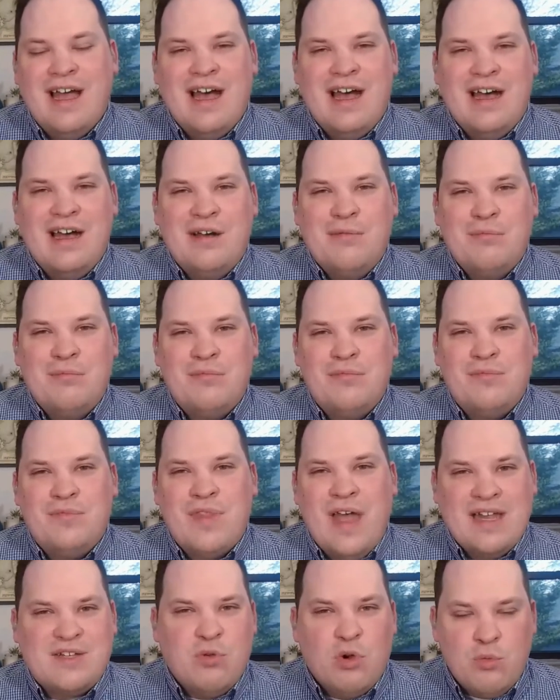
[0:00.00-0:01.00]
Um,
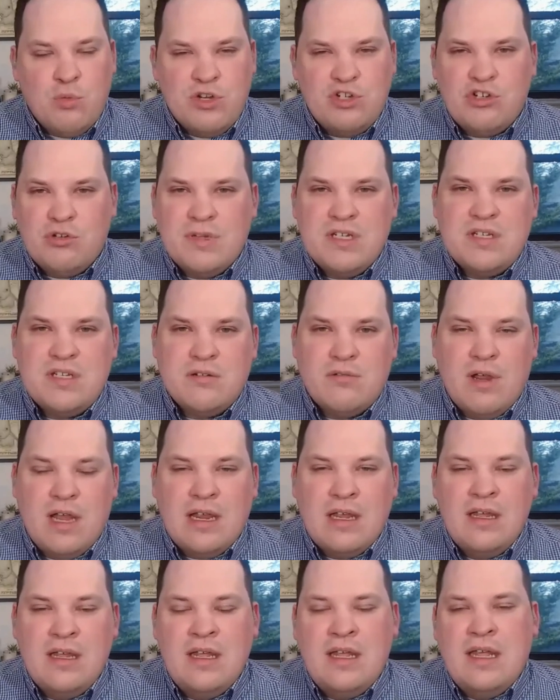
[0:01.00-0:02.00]
that's what we should be
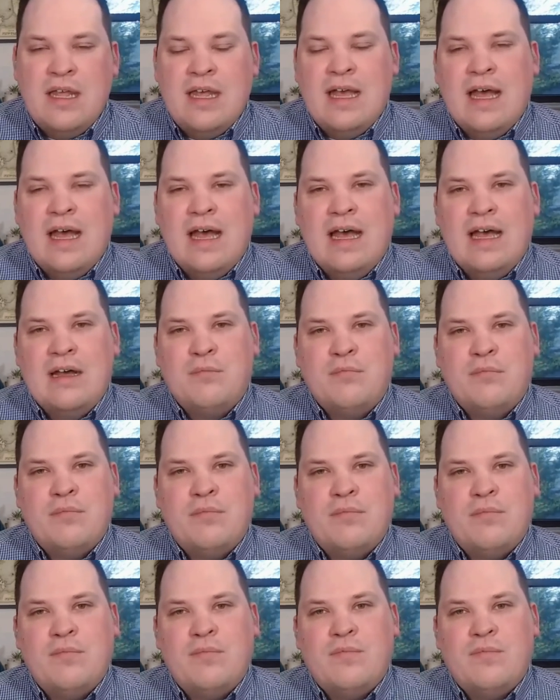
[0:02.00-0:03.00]
doing. Um,
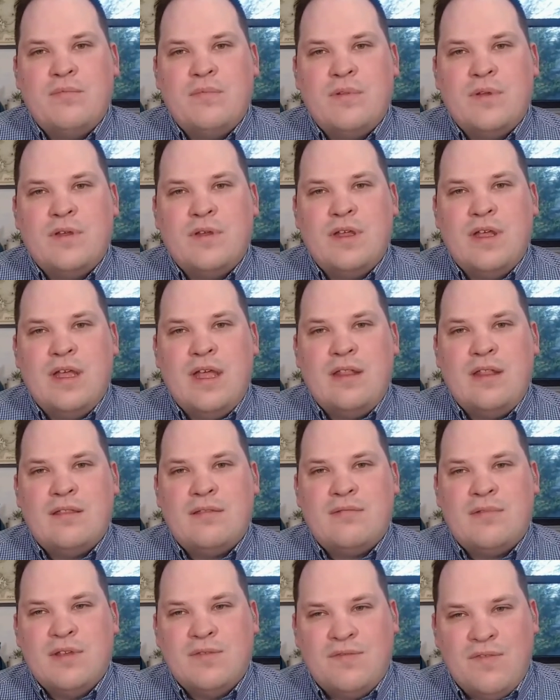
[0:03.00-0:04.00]

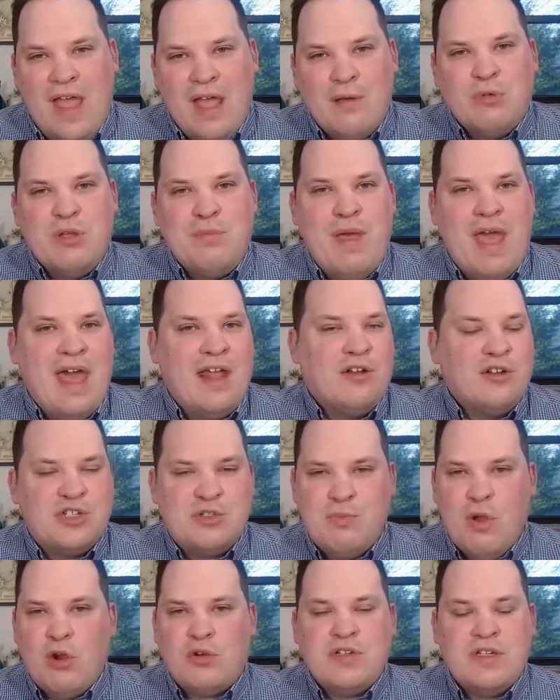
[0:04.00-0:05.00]
the family panel
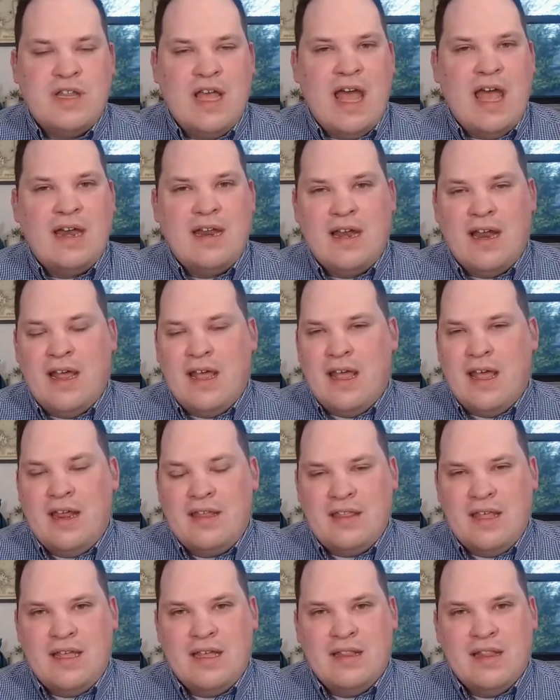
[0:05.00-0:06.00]
spoke to that, and I, and I
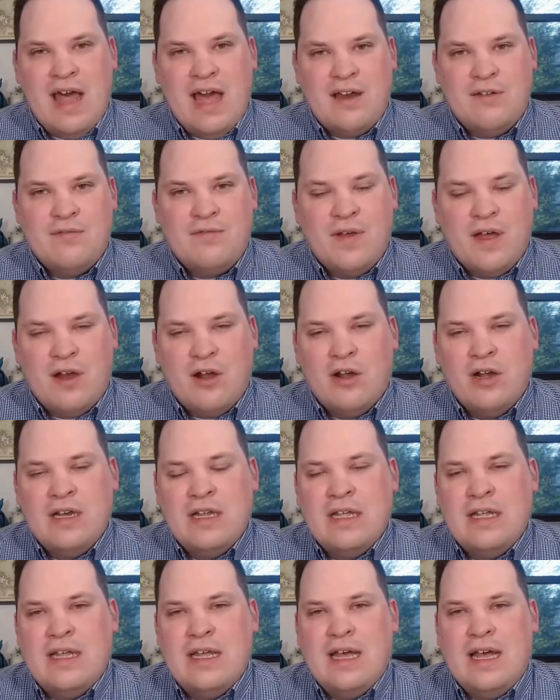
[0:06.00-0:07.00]
think a lot of our,
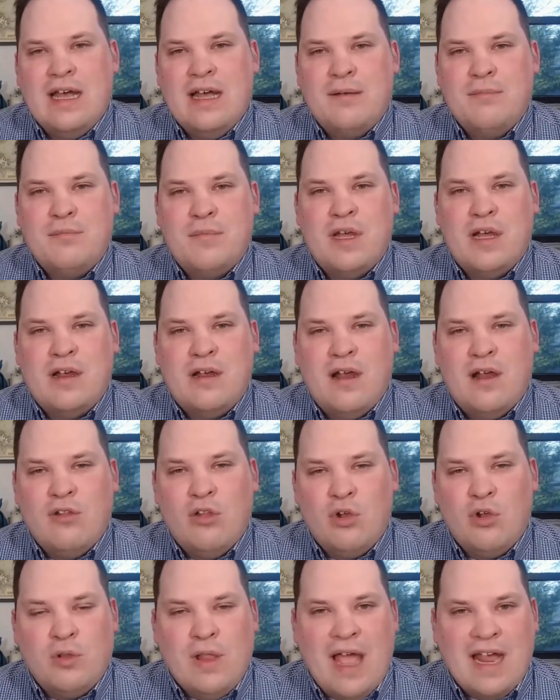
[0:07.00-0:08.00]
um, our
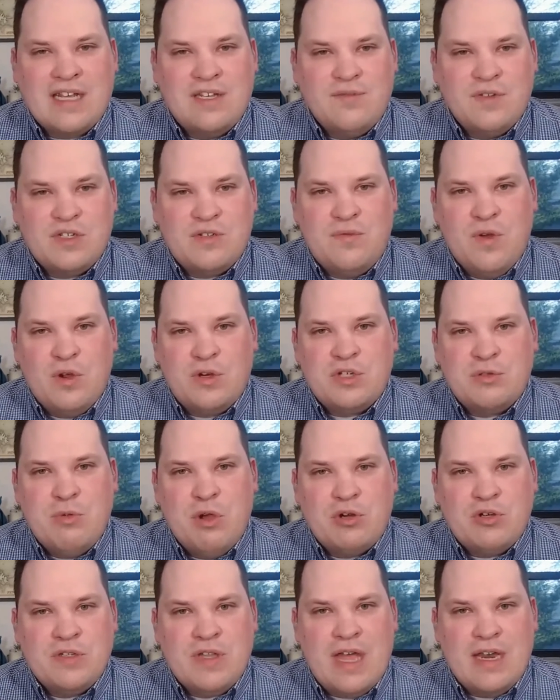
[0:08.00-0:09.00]
local activist folks
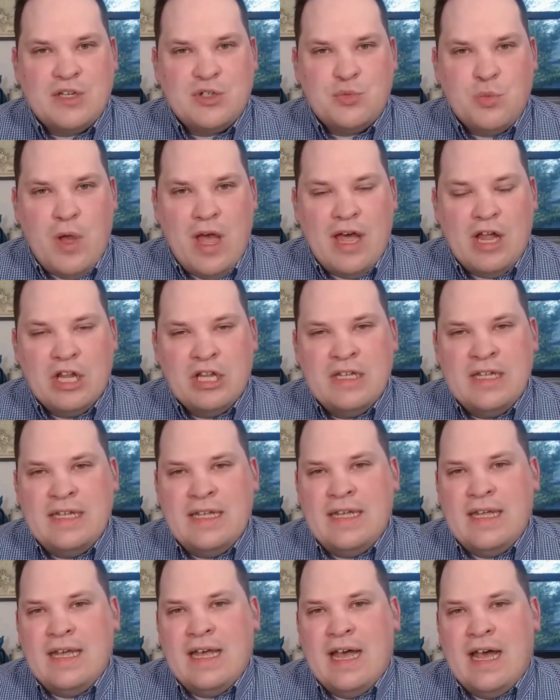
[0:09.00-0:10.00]
spoke to that as well.
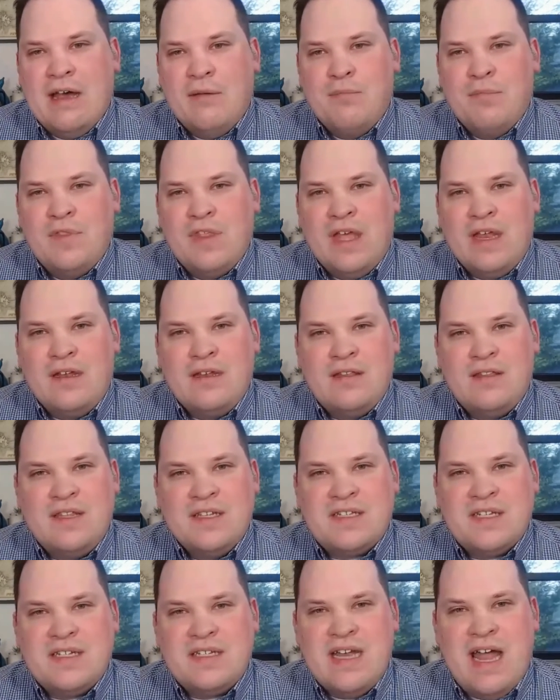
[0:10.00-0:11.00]
Um, that
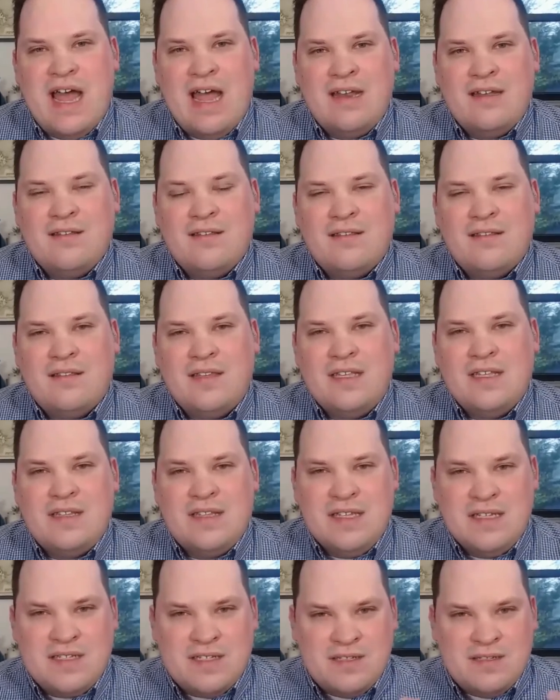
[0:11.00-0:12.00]
this is not the,
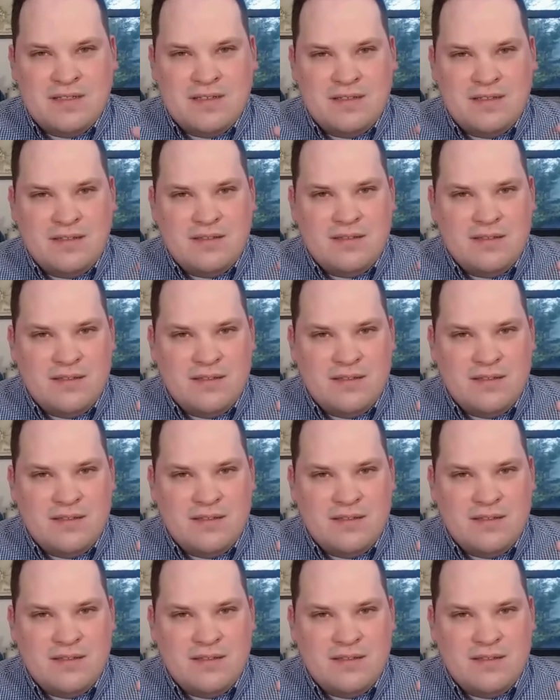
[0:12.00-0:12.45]
these